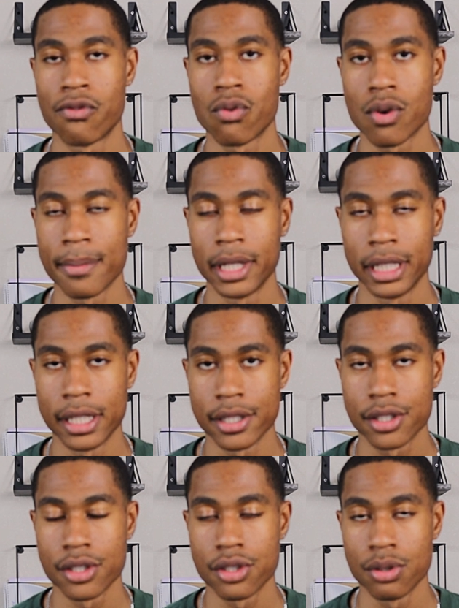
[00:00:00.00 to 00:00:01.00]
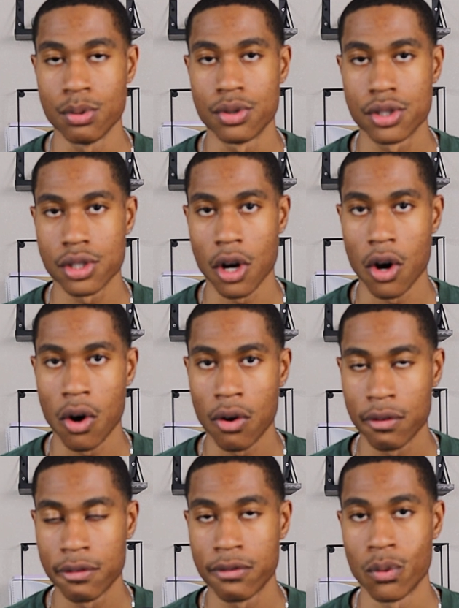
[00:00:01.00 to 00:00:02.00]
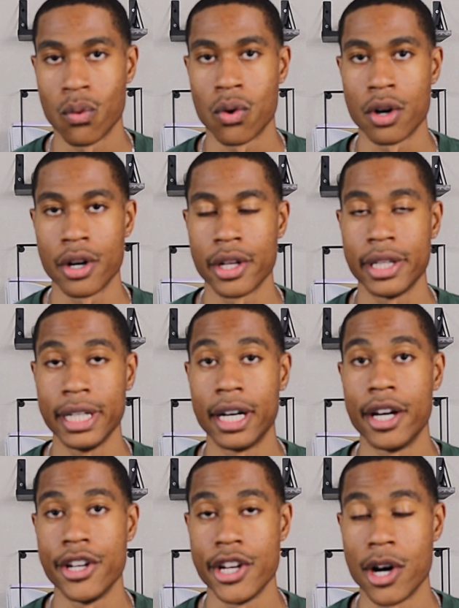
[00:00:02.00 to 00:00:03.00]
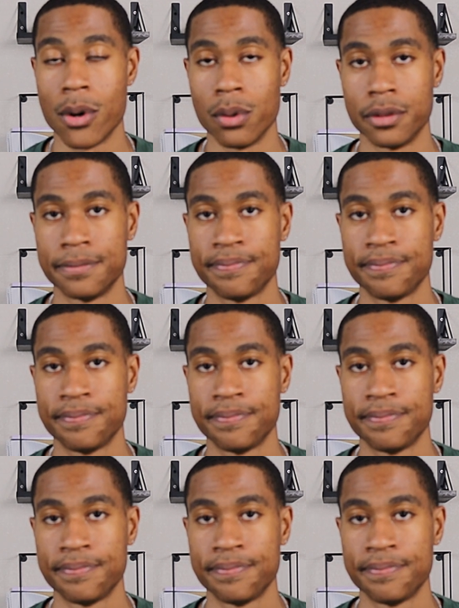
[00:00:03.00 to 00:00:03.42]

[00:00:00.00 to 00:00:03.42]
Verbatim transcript: formulas to solve for the unknown.